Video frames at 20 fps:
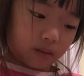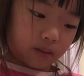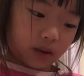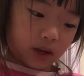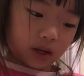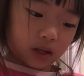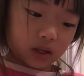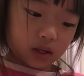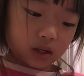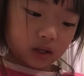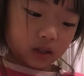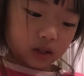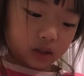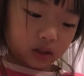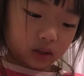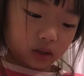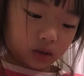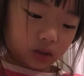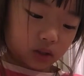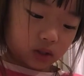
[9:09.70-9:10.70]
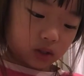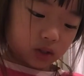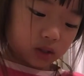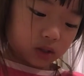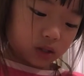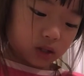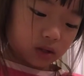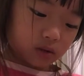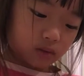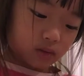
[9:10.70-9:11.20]
pen. So you're
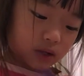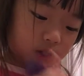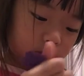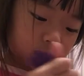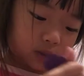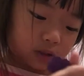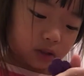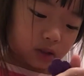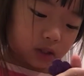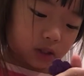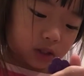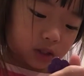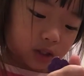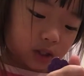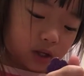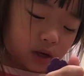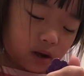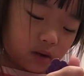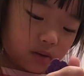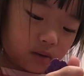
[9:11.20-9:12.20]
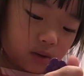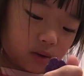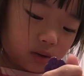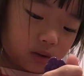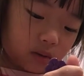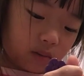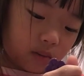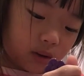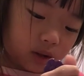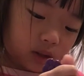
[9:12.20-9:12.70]
just going to basically just cover all
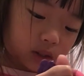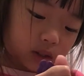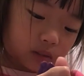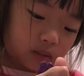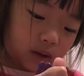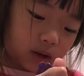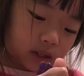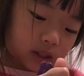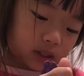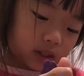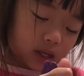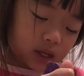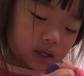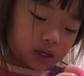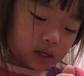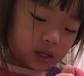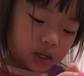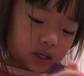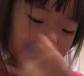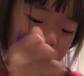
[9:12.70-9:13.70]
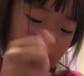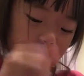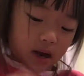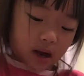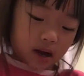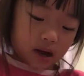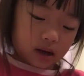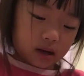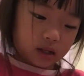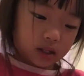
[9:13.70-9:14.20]
the bald spots that he
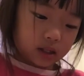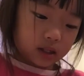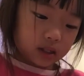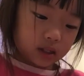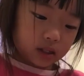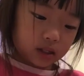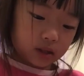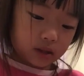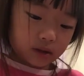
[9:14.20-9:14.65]
has.